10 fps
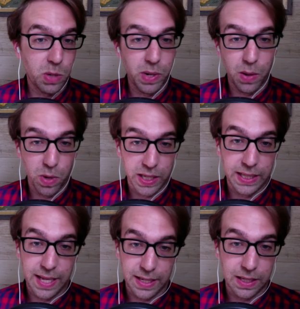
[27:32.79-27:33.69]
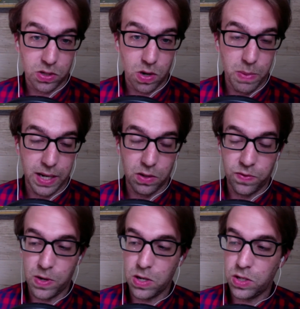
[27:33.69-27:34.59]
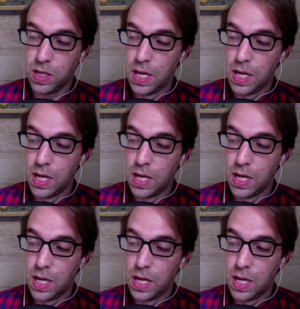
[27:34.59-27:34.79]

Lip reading: but I want to get that to Kickstarter backers first.